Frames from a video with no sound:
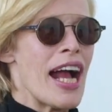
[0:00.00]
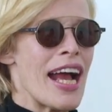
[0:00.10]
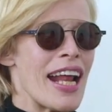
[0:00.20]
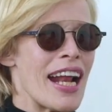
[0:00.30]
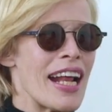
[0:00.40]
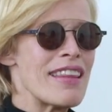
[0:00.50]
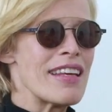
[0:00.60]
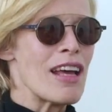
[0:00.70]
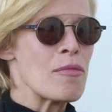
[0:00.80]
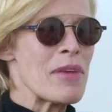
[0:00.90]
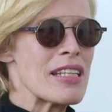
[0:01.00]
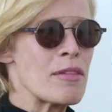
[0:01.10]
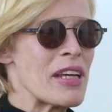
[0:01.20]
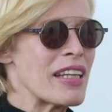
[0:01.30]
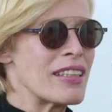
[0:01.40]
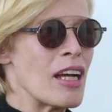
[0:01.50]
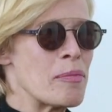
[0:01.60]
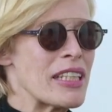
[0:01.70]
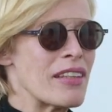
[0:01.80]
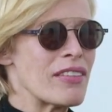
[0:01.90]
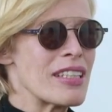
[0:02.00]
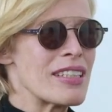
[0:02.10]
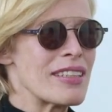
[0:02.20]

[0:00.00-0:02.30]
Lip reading: and I think that makes a big difference.